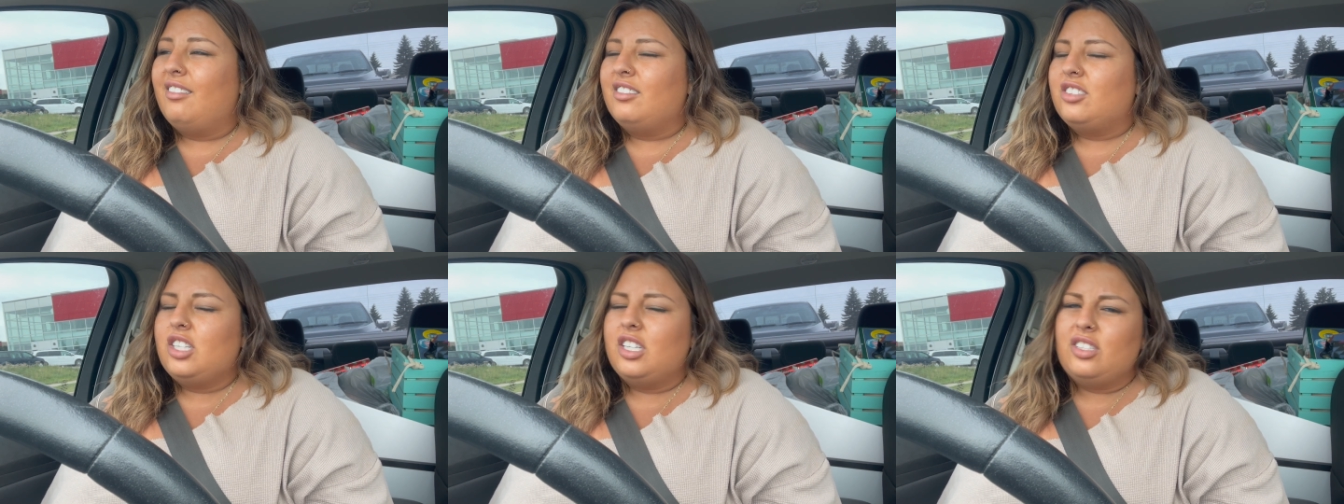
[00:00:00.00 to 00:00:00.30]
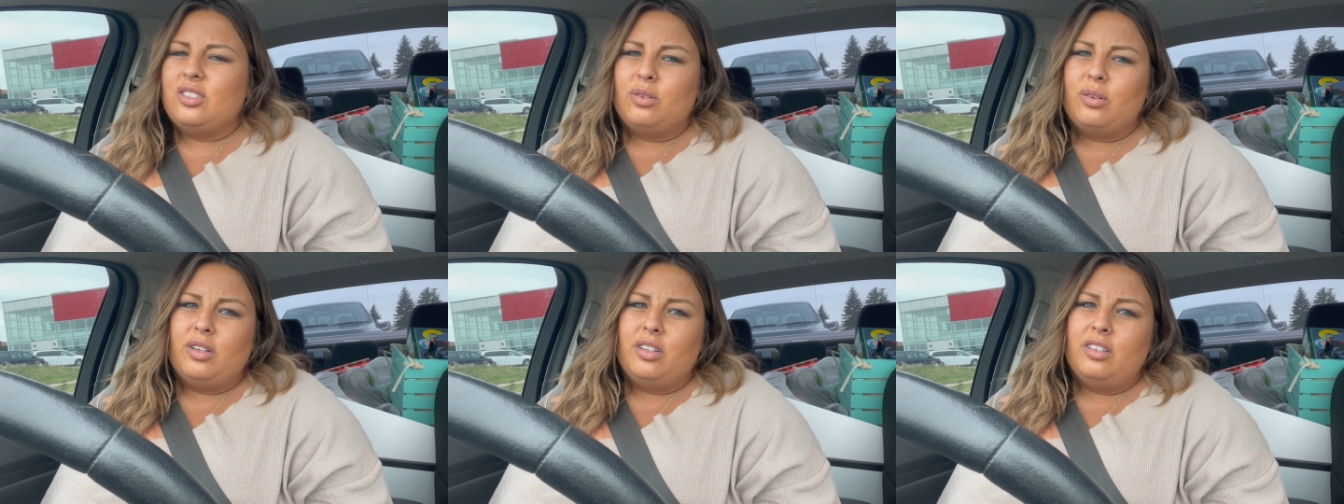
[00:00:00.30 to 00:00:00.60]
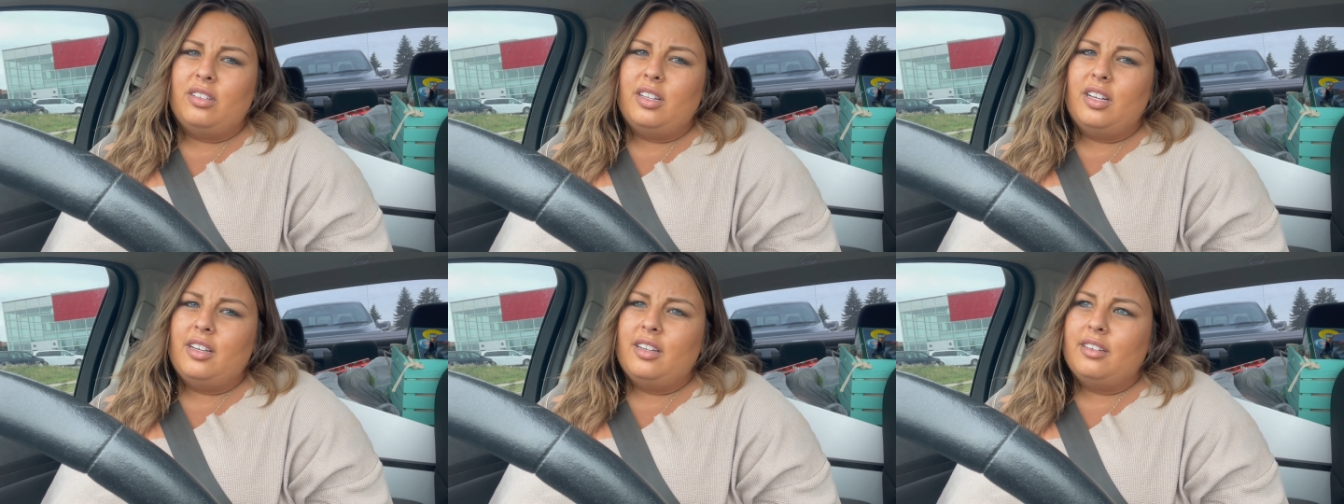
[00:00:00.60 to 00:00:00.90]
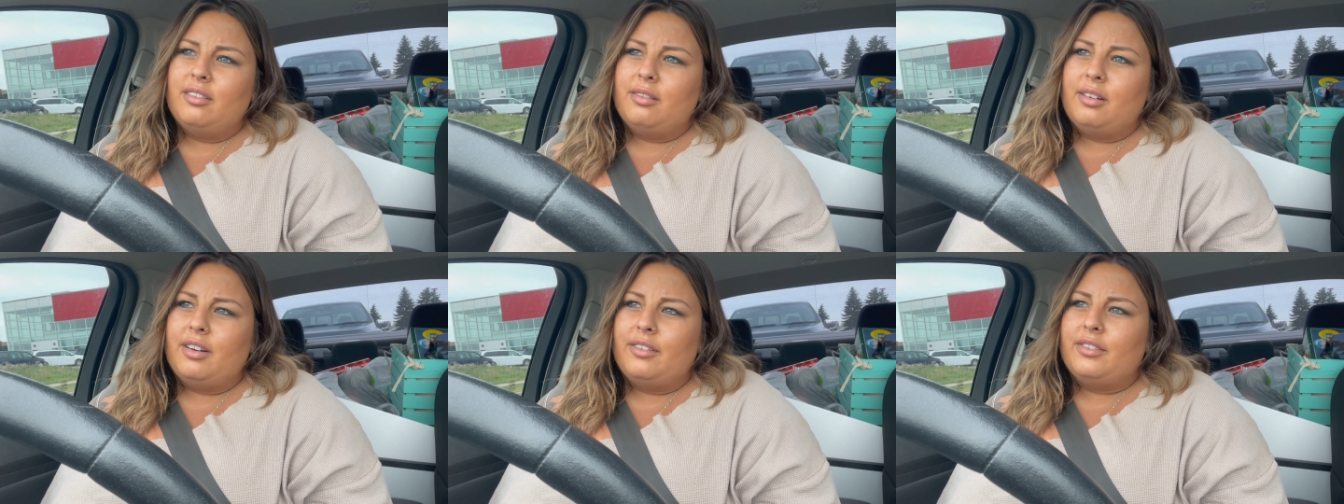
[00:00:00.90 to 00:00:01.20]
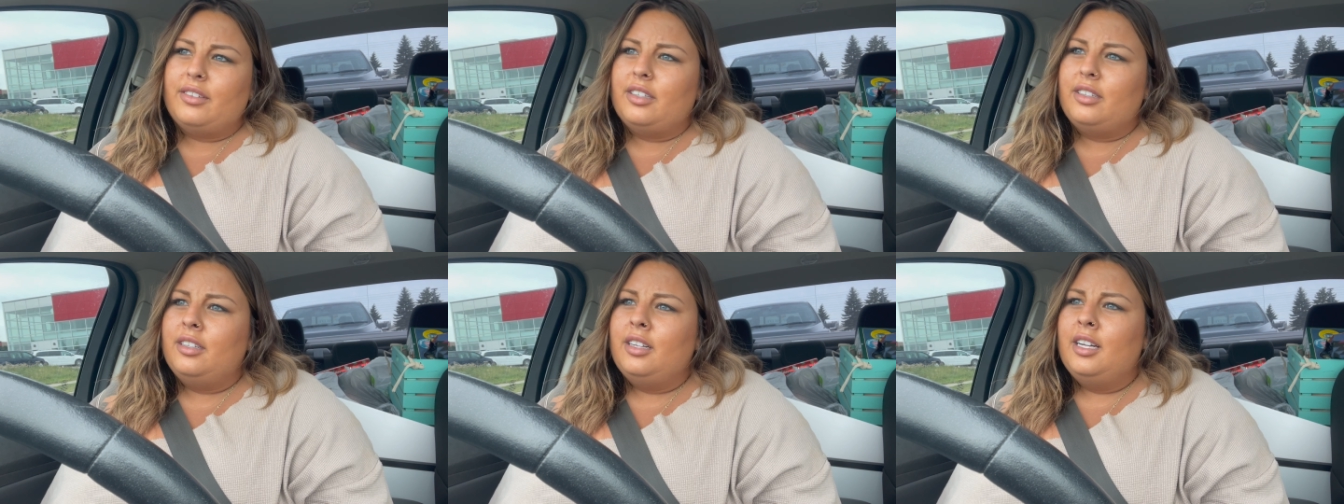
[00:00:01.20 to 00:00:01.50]
change oil light,
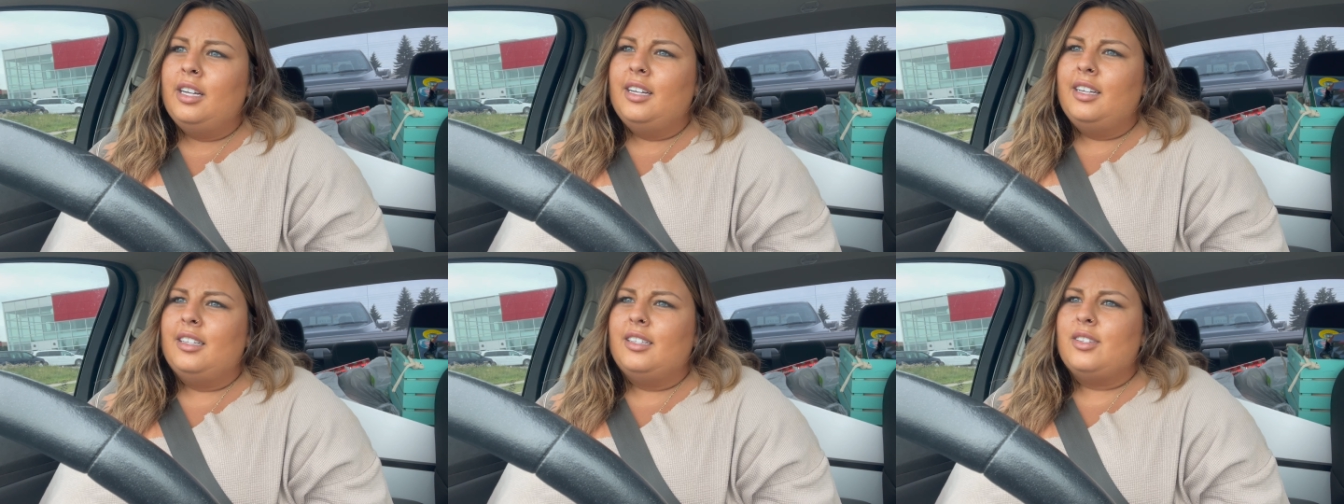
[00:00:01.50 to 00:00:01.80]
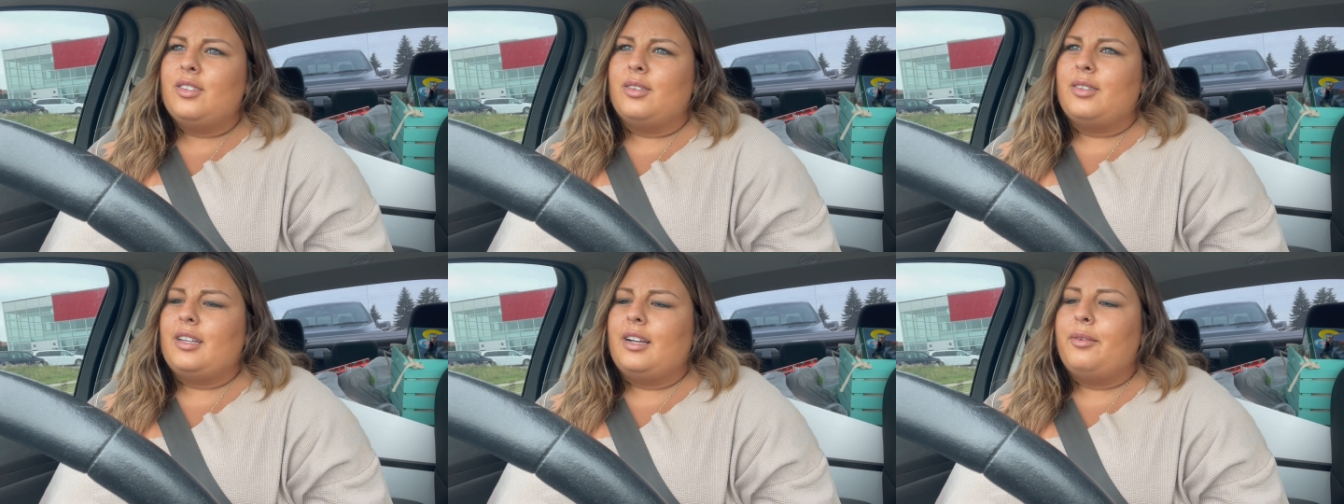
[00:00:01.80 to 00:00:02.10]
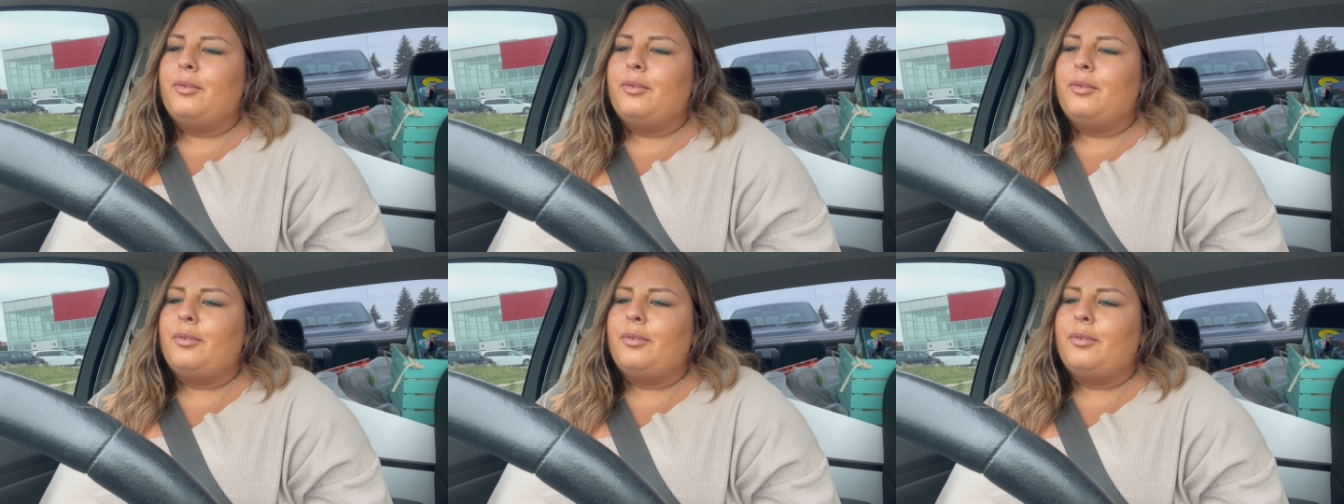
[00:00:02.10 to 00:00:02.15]
whatever. So I was like,